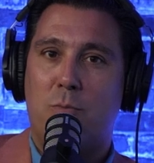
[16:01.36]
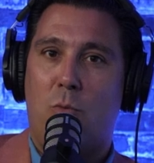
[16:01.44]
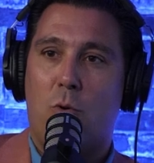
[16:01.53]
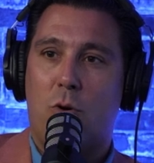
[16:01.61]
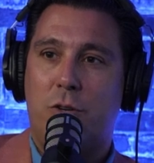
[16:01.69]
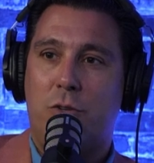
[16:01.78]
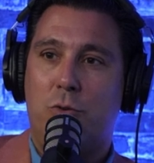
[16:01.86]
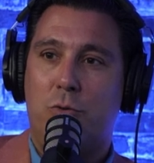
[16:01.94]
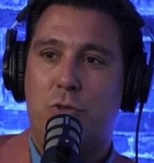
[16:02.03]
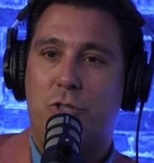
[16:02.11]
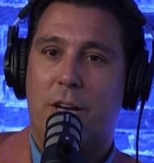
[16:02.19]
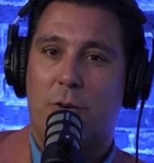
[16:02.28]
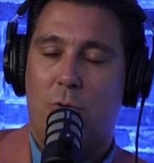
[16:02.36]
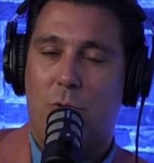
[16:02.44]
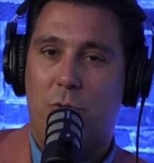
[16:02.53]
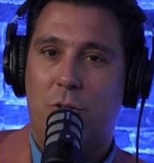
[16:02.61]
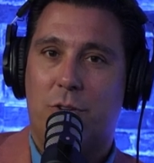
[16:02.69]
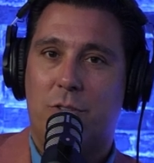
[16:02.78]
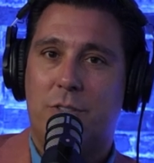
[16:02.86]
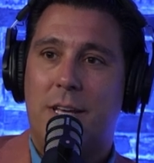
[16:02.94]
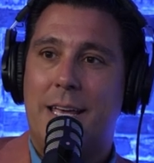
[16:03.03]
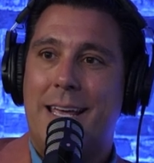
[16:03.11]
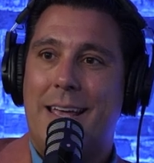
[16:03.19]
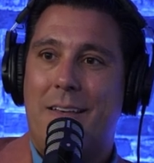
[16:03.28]
more to shareholders
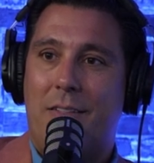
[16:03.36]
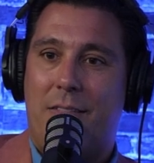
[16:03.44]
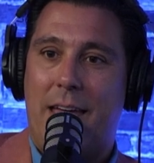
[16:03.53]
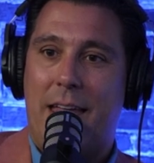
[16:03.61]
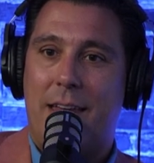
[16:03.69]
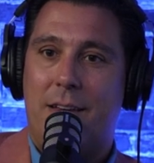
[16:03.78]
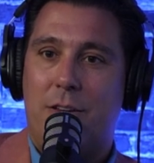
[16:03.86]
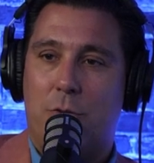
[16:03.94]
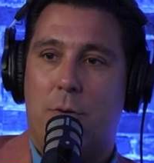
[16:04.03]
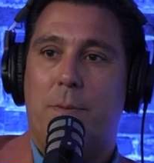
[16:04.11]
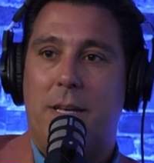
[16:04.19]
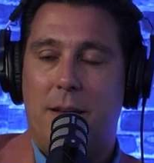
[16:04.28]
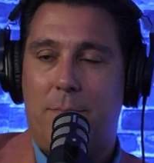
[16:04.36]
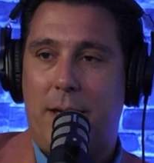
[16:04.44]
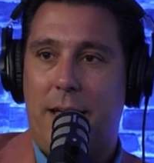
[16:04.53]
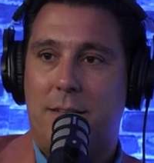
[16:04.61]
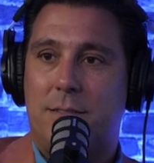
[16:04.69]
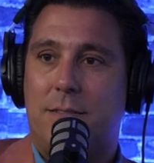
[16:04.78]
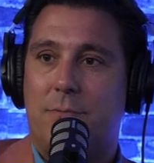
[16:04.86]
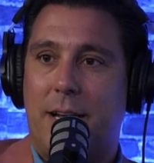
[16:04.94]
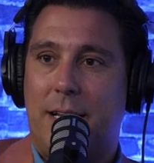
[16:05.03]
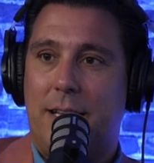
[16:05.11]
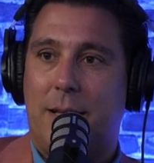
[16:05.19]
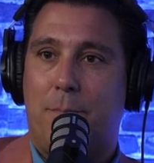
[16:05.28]
than European banks,
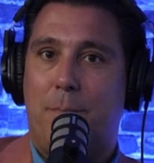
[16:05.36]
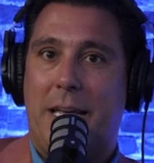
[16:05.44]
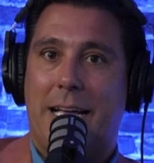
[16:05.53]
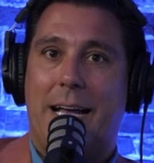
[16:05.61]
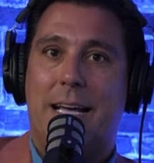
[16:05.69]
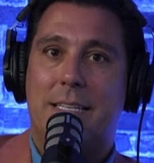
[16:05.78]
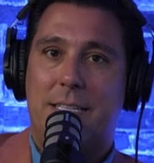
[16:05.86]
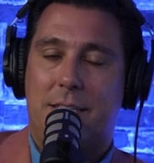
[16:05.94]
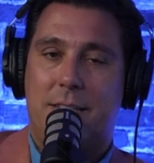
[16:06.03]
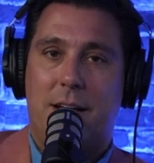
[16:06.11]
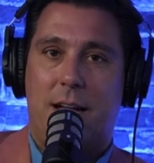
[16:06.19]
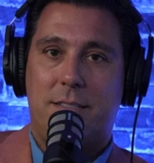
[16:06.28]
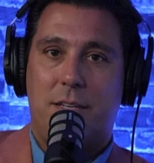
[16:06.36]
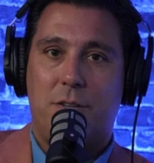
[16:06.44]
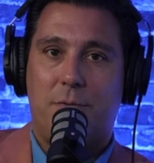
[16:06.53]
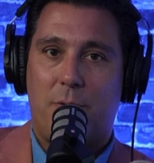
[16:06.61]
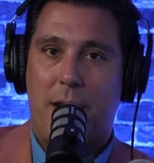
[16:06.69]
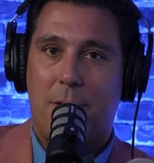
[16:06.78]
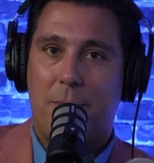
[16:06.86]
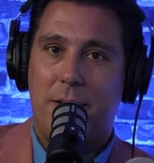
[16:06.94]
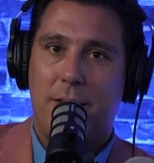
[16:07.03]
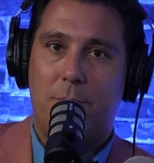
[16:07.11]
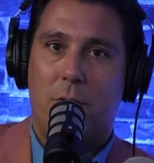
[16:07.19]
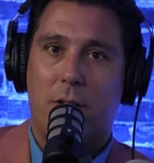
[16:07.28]
right? Like because it's not such a
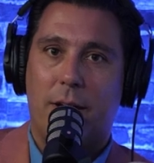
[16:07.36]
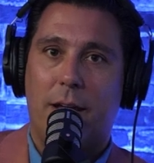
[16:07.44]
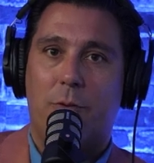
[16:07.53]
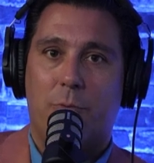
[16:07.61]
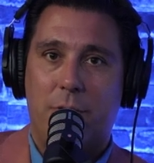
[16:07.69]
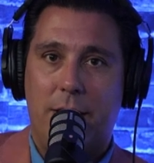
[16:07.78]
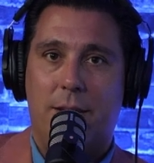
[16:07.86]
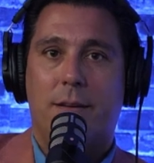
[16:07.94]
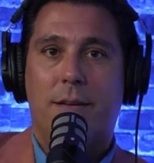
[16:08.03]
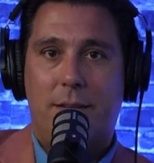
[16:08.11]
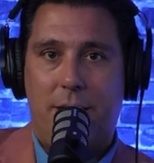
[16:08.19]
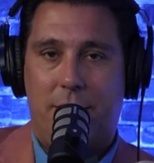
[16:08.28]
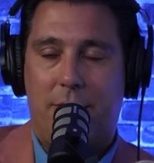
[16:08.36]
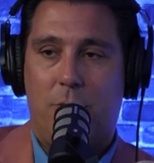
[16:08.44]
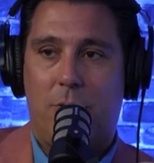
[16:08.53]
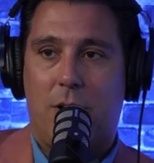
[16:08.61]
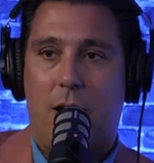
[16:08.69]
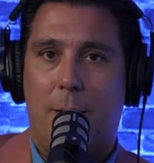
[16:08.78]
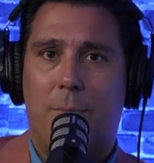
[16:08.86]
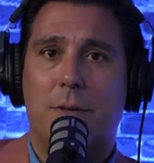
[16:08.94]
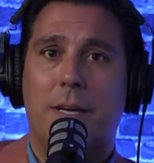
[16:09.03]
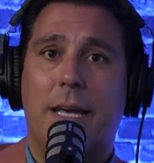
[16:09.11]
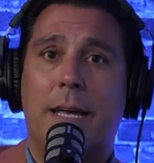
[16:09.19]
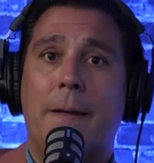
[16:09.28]
fragmented market. Read, it's an
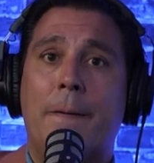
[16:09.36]
oligopoly.